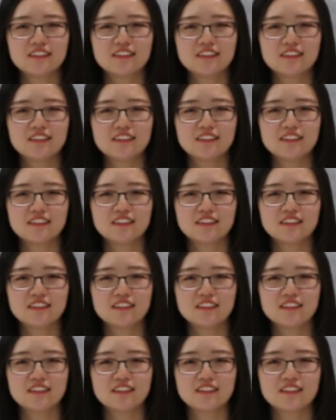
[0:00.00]

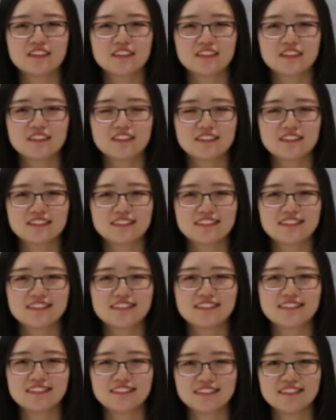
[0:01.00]

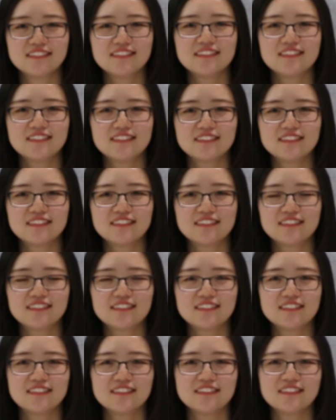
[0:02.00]

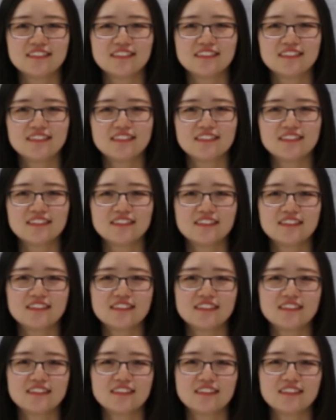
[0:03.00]

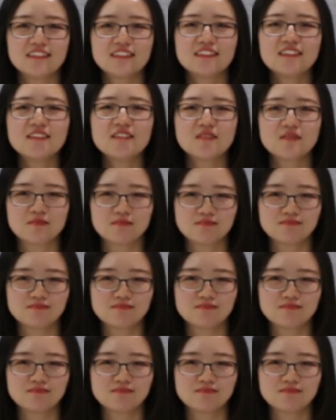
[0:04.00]
No words are spoken by the person on screen.